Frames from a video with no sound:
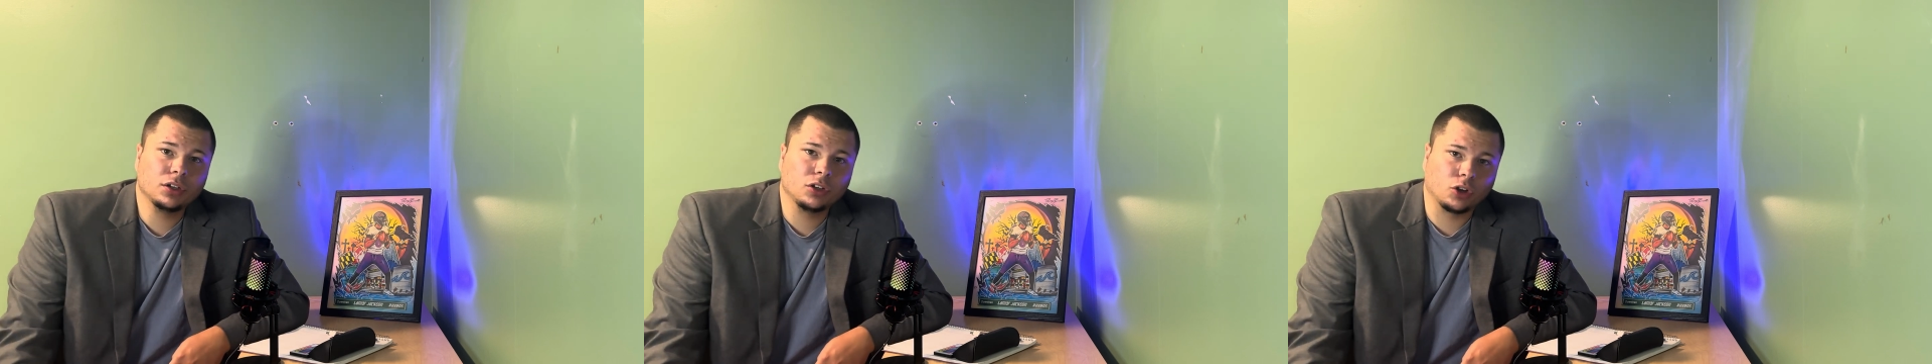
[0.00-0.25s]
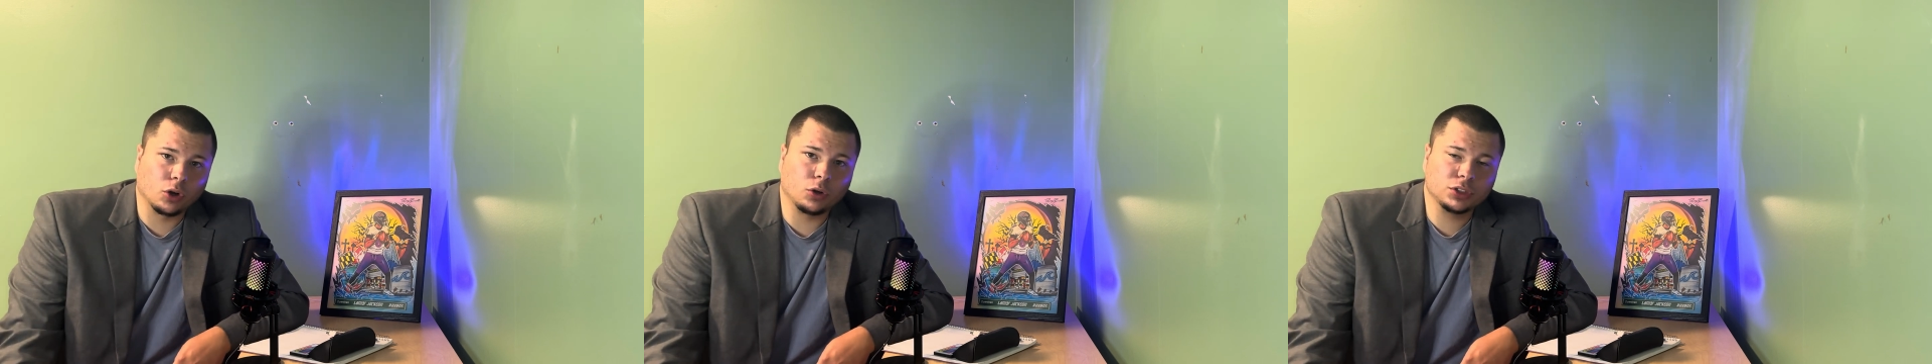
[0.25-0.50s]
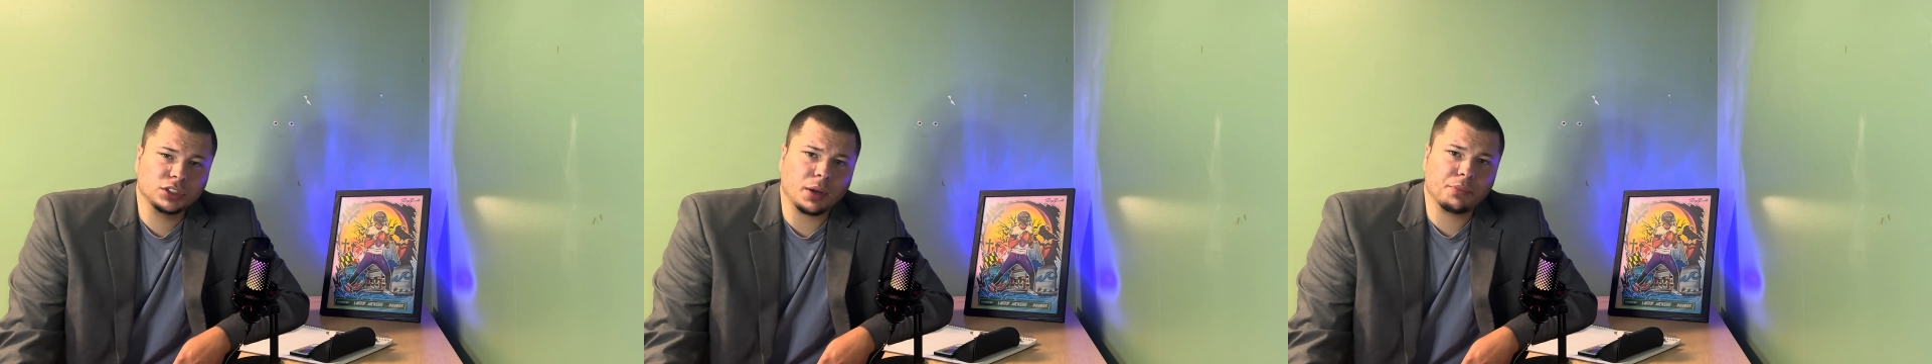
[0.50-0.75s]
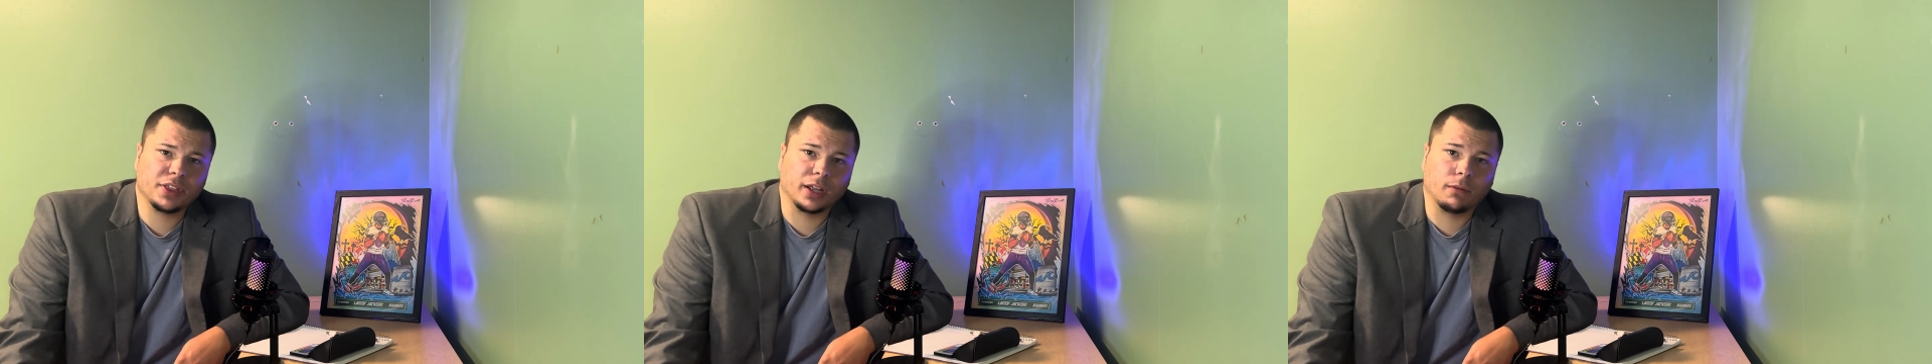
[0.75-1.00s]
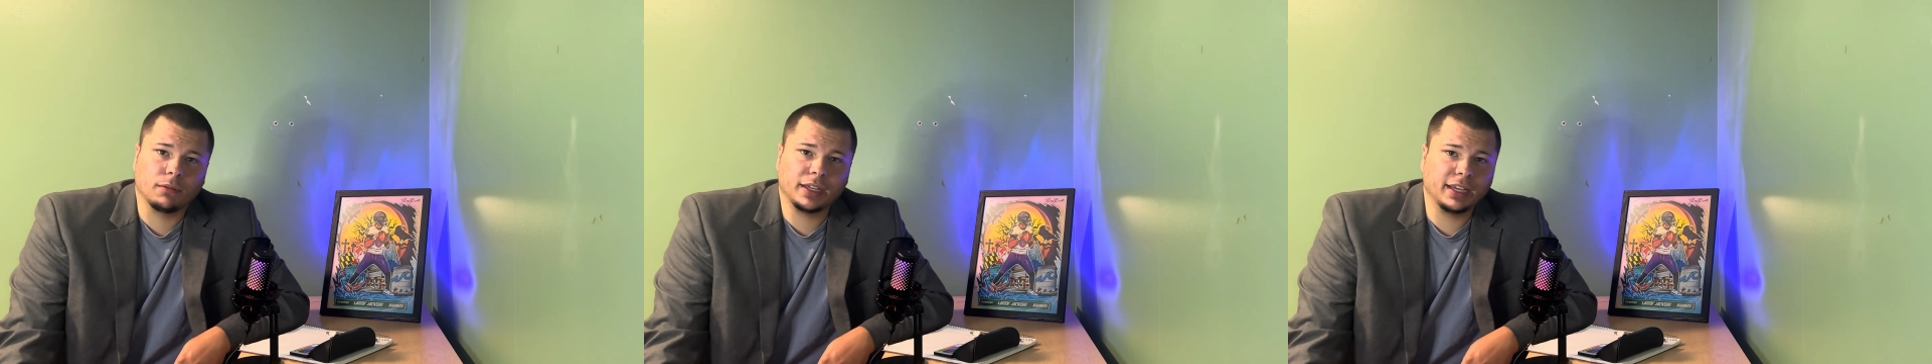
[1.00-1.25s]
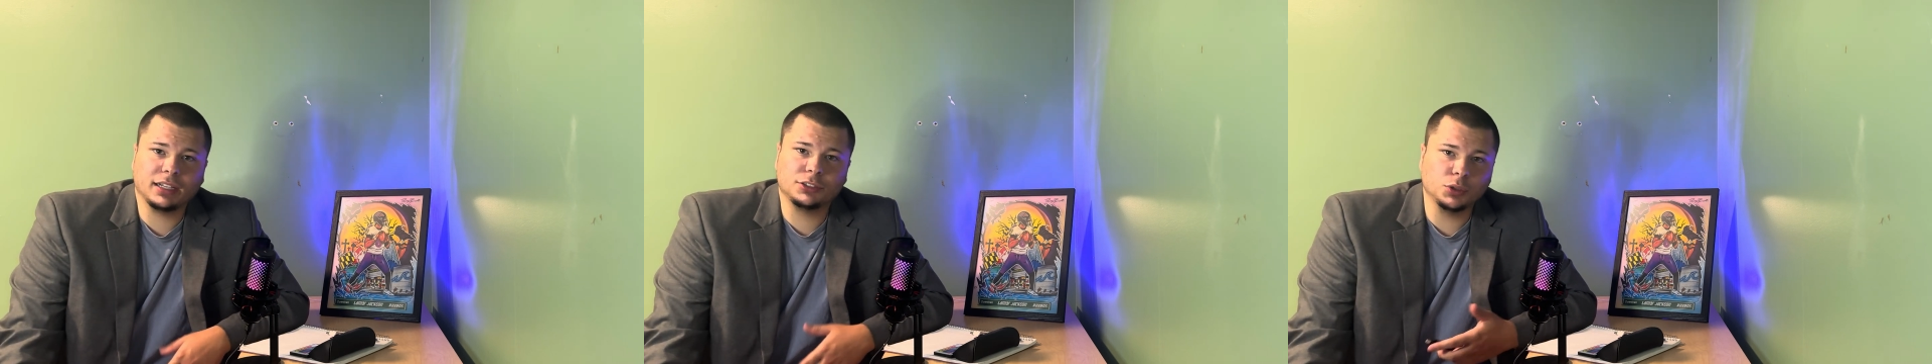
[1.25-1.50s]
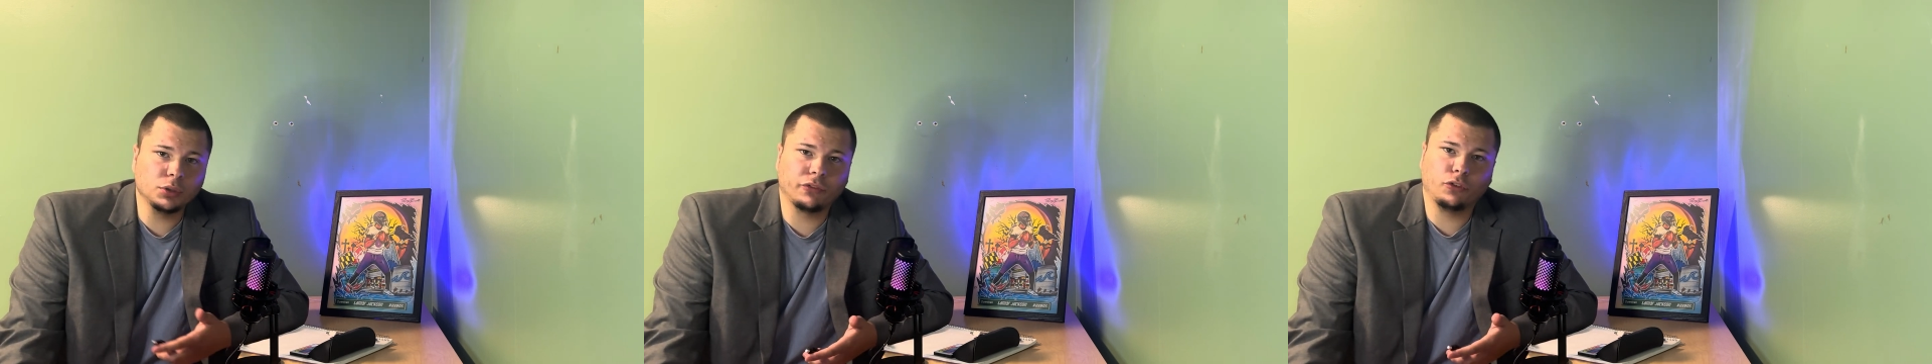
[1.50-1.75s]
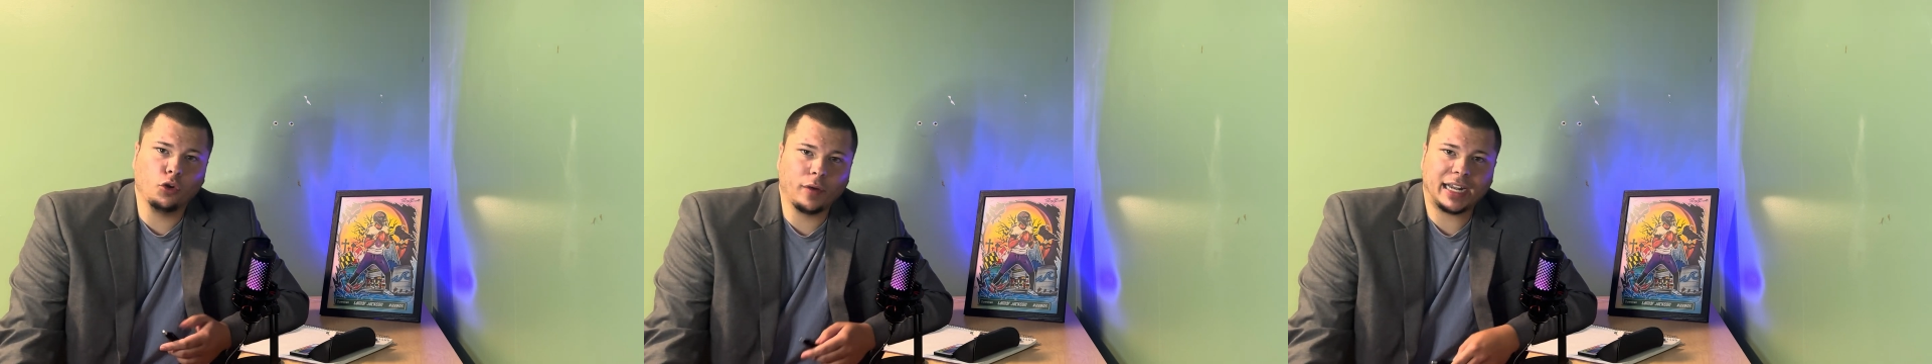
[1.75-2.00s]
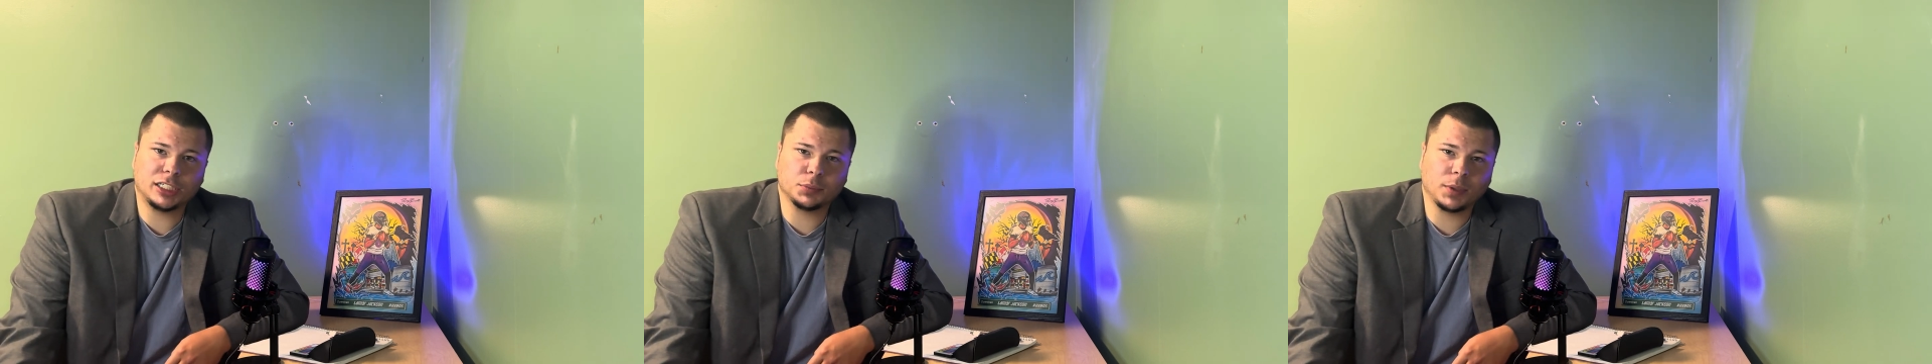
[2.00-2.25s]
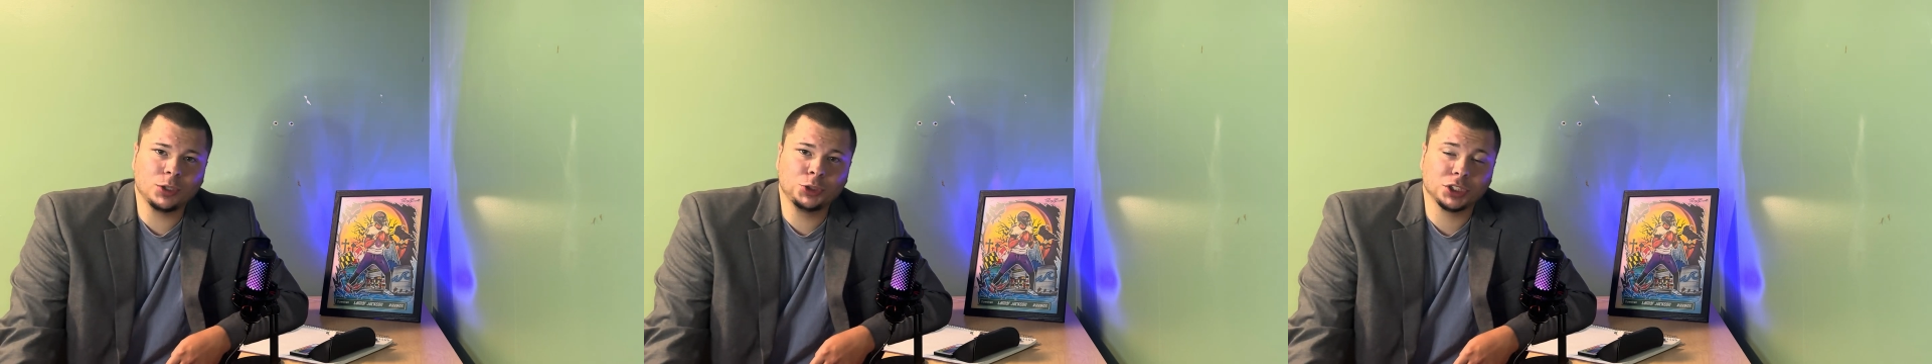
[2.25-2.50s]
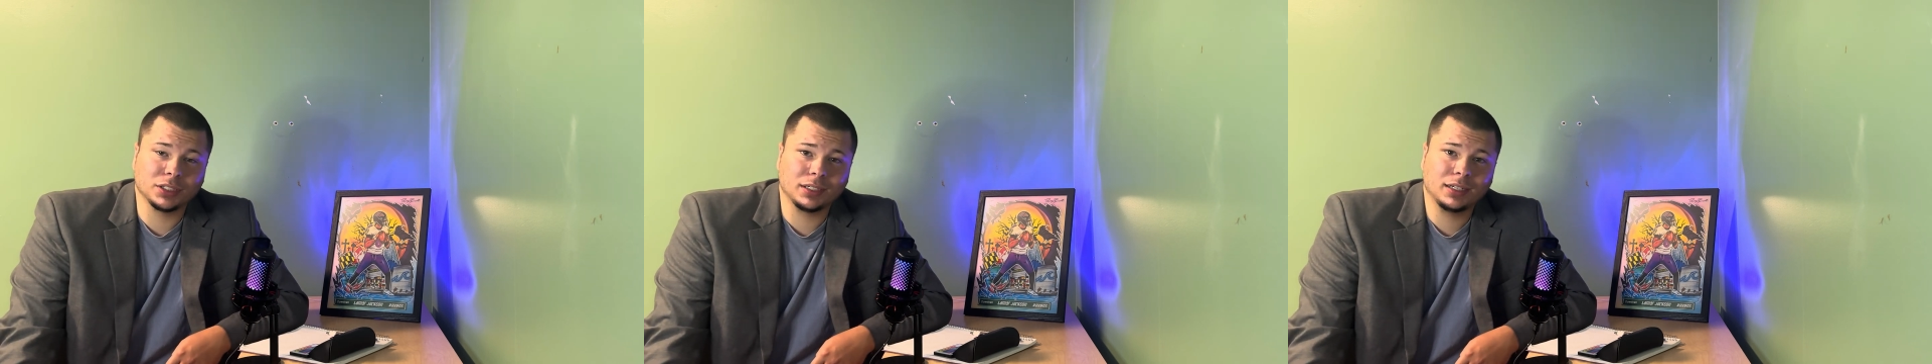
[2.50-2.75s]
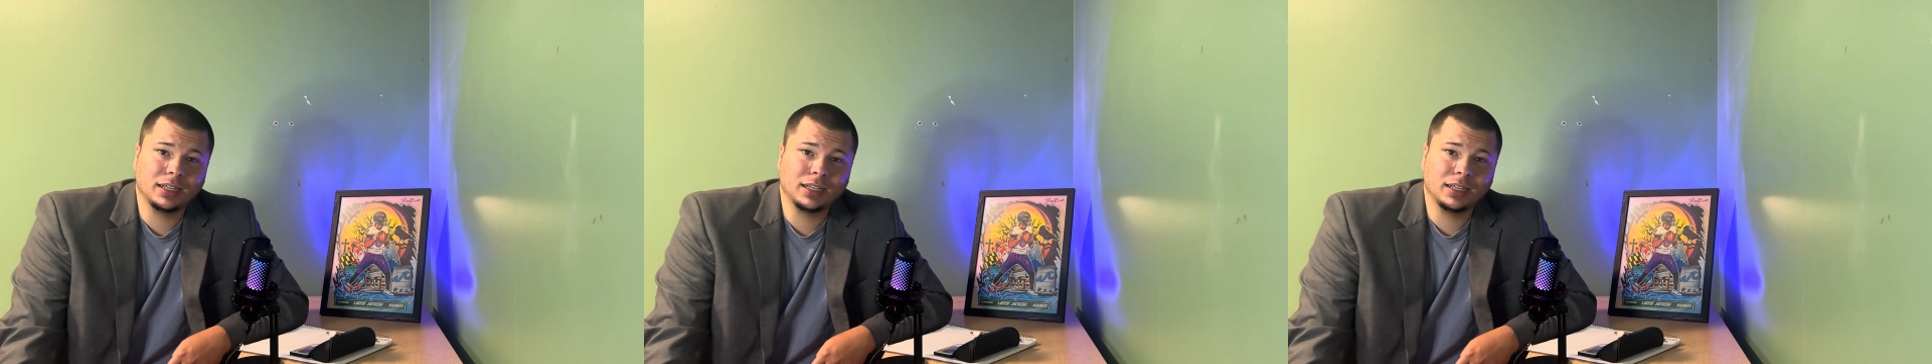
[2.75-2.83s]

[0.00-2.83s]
Curl something. Do a full range of motion.